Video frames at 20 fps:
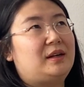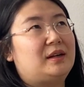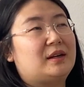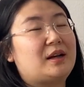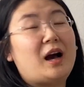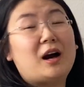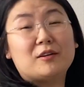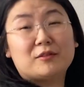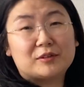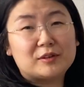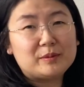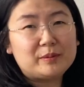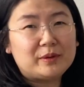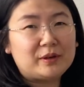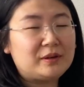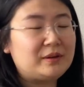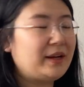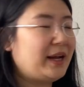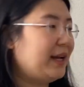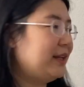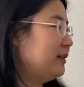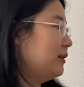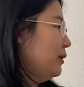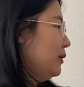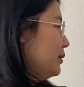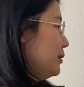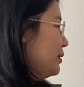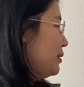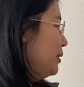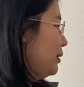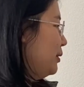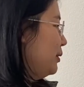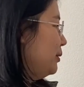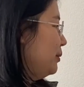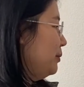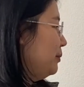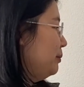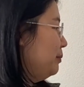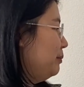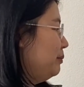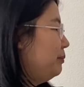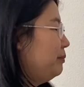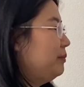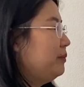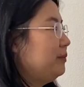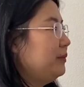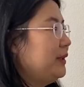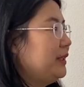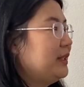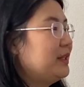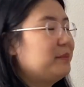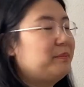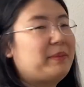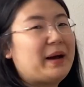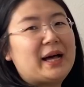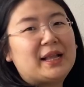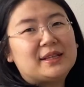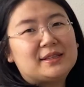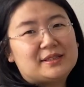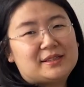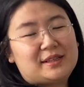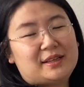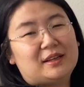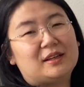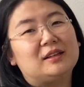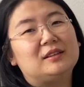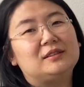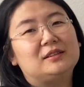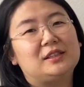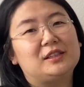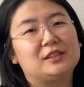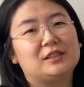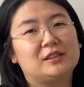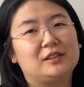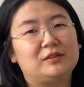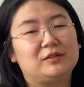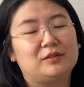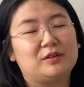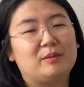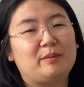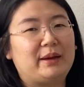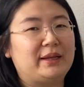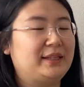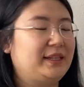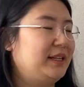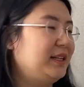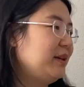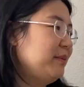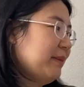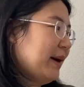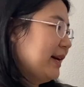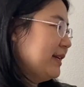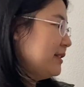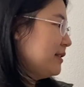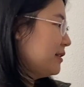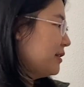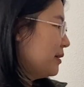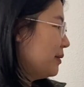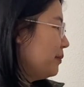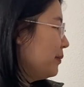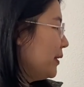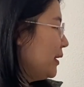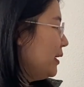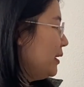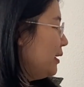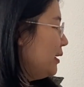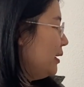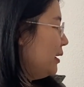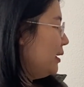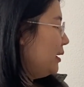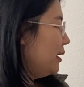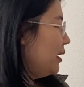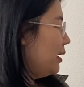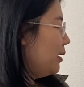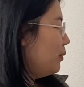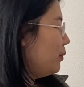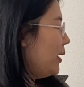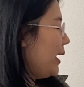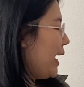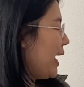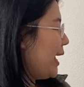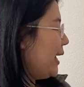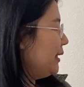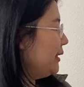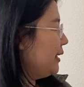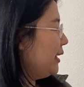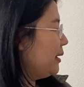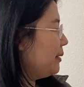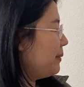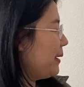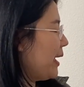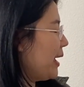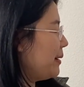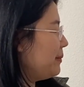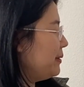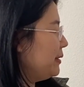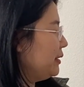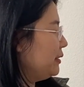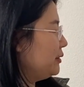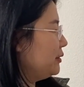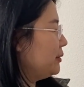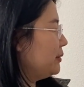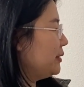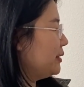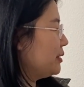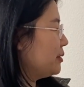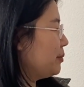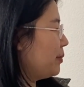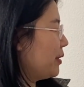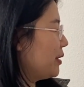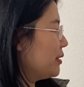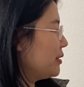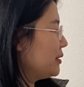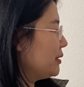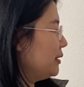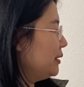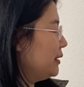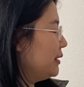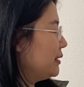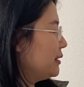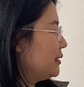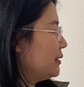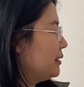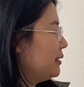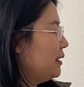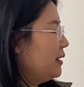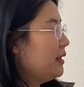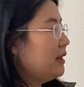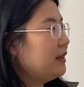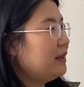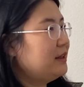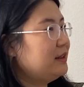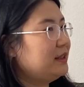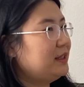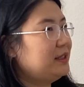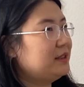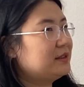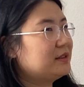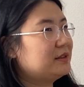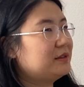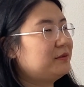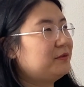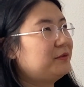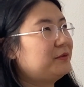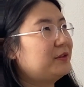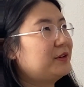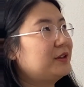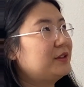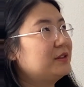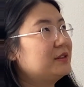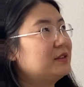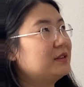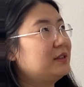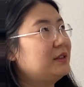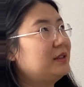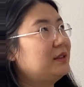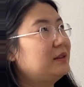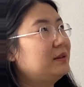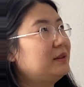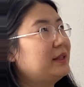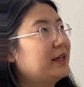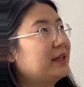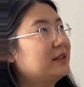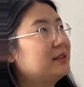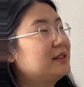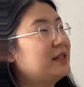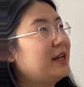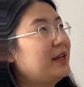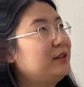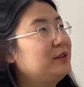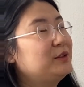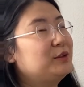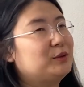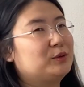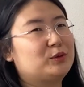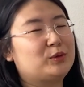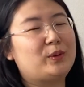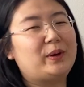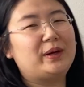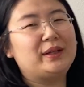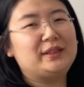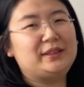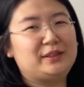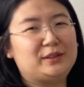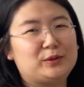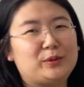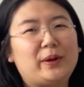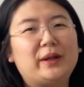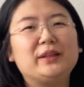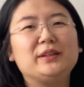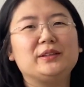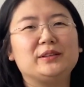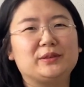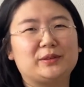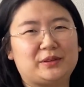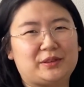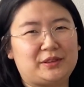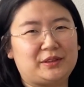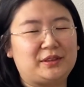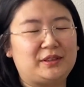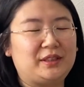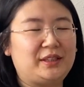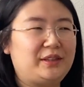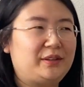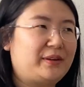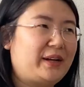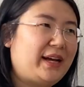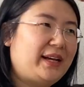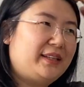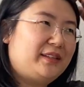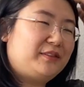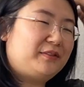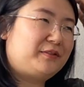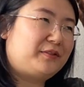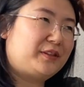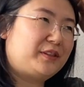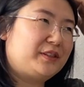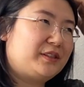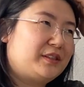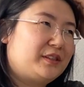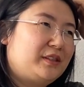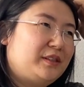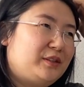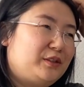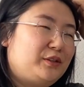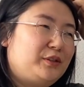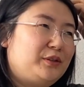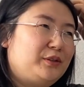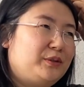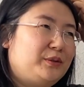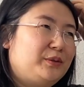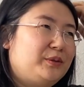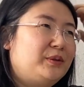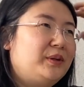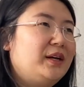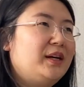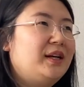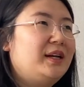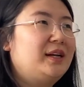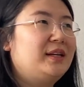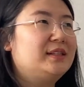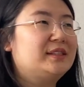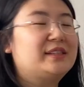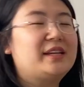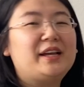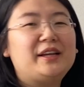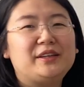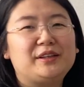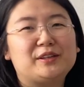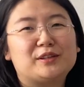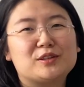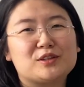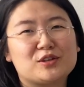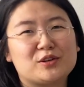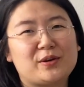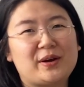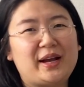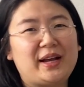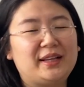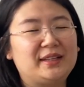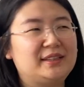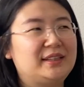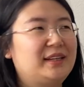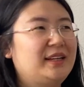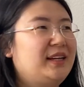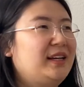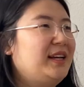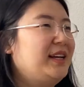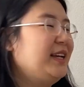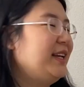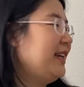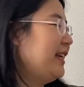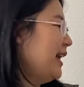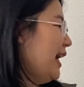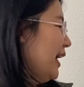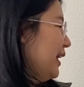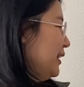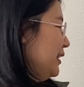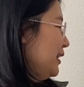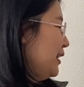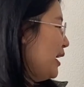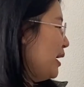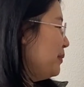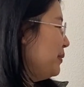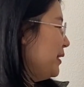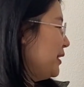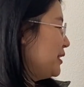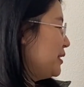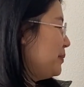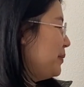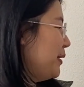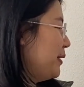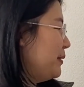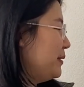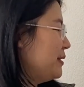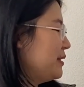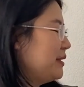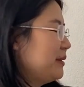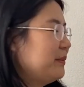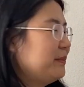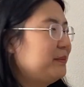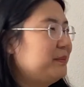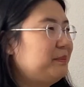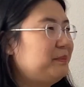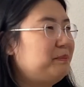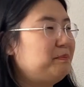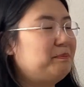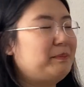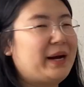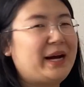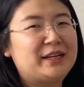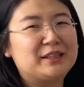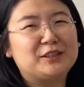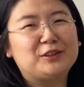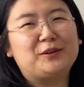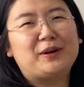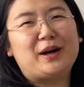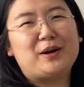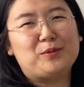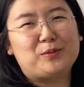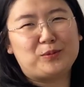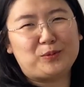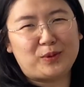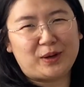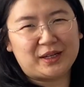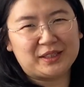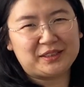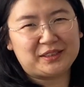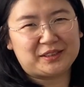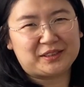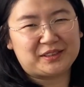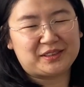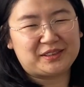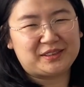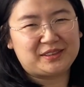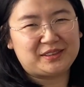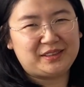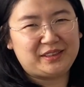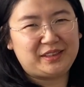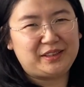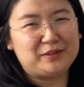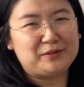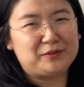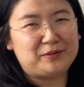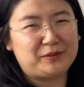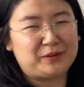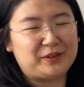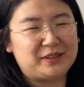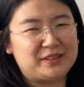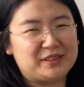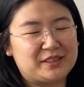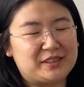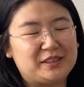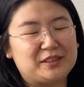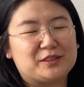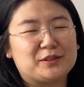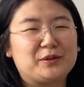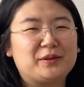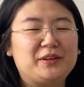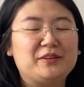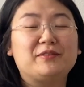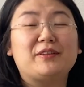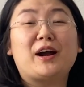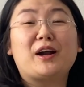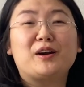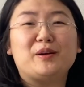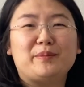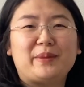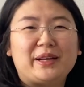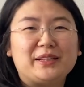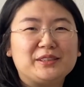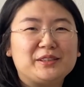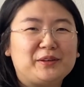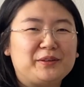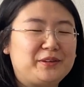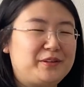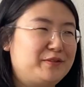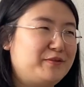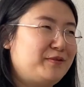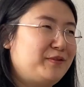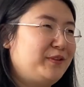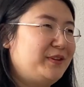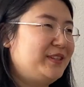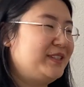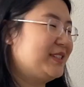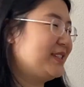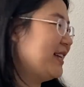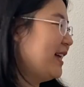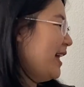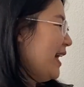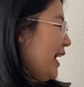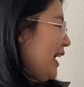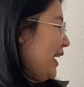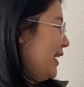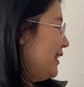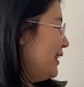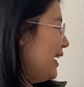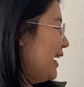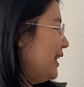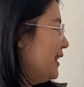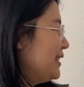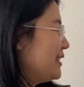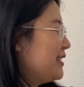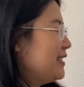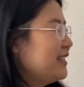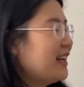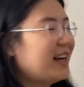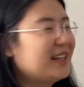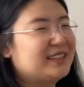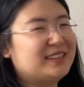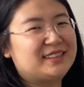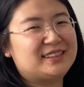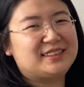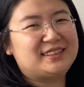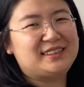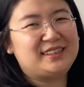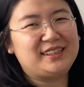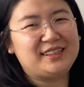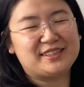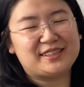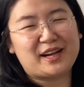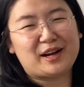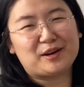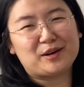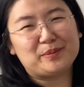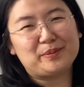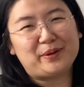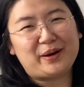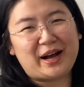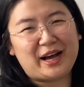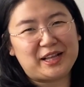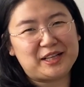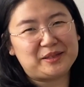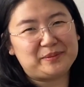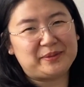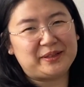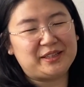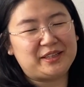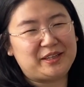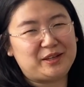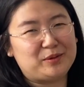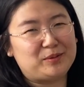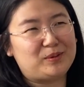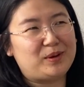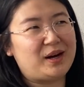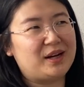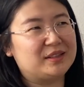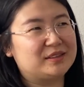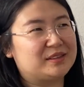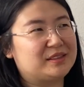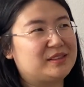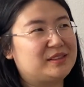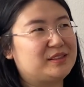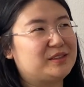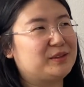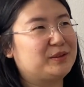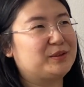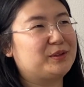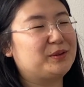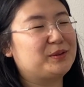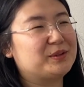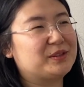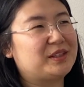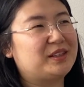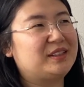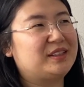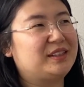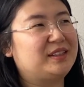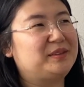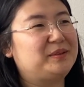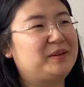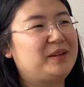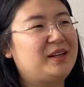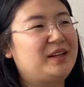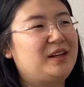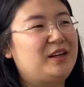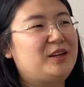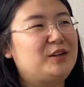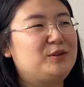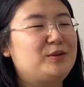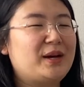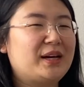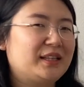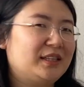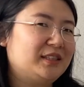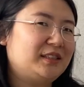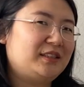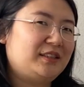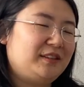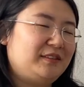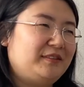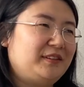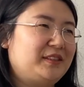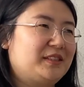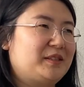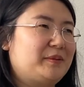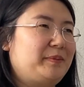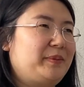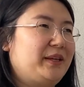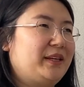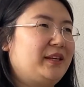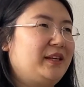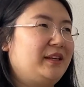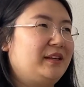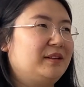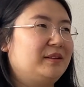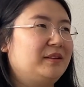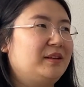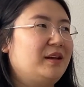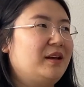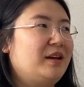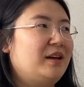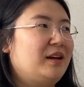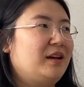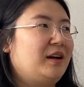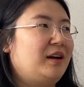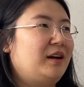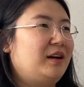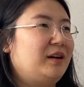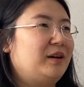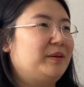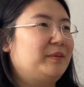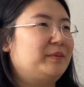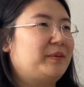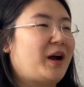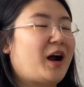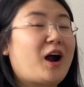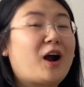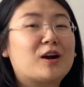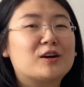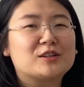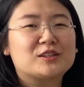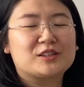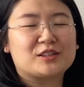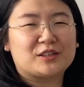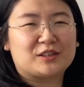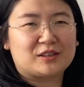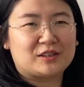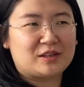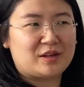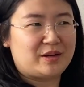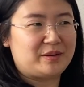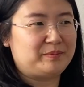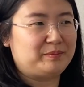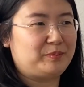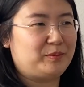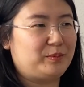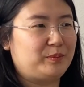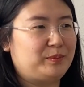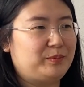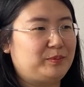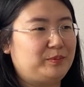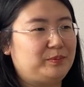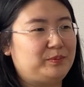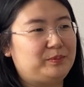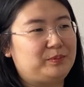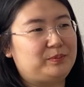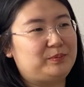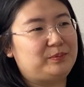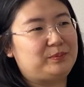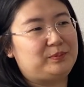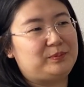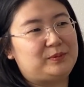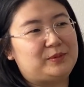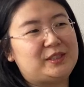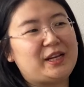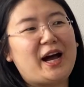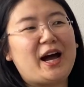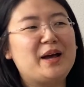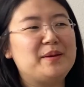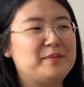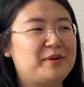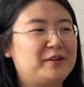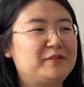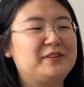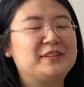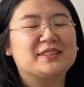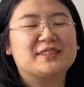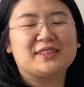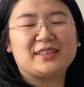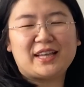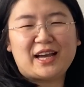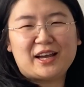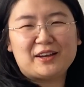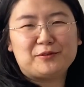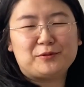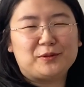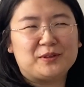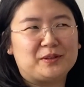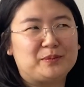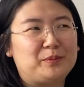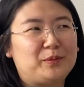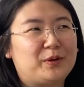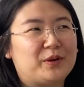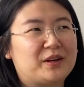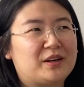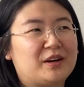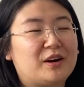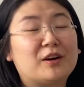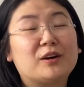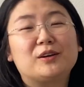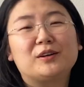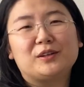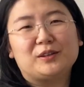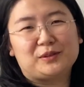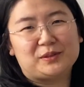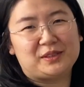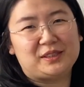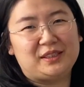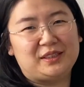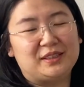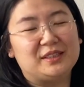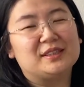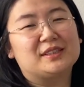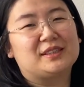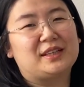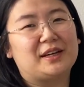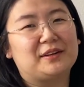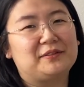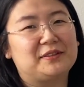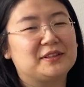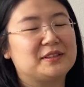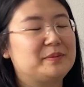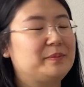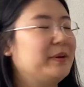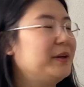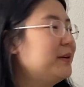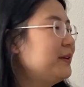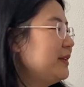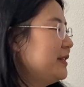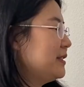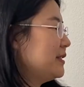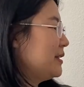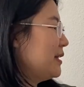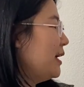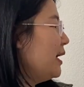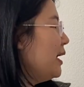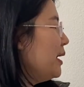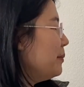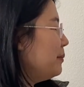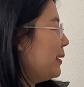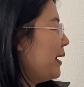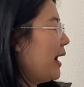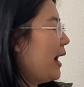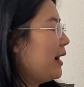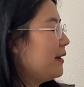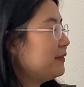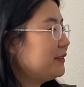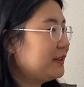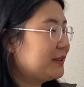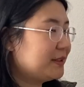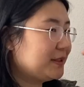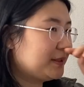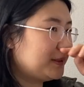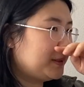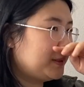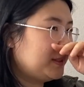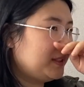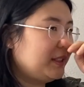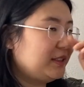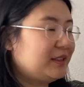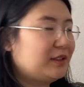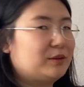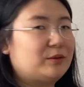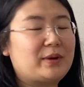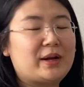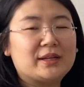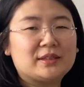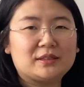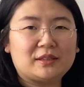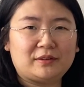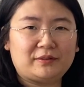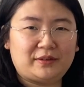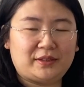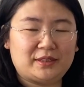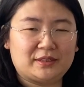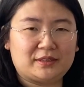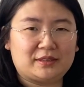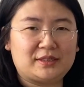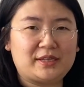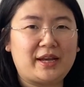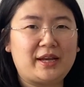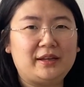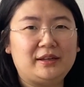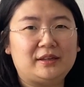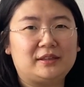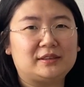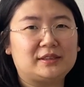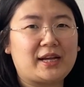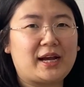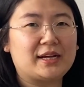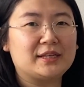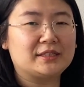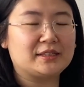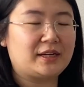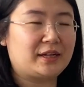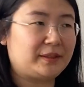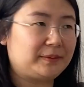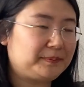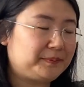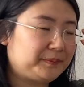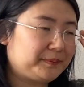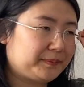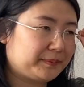comfortable and also in a balancing condition for my daily master. What ended up happening to this person is his first like 10 to 20, 20 to 30, right? The first two 10-year trend, he ended up experiencing metal and water influence, so environmental influence, and that is not the desirable element he wants. So those are the, relatively speaking, harsher and time of his life with more hurdles in his life experience. But after 30, the rest of his 10-year dasha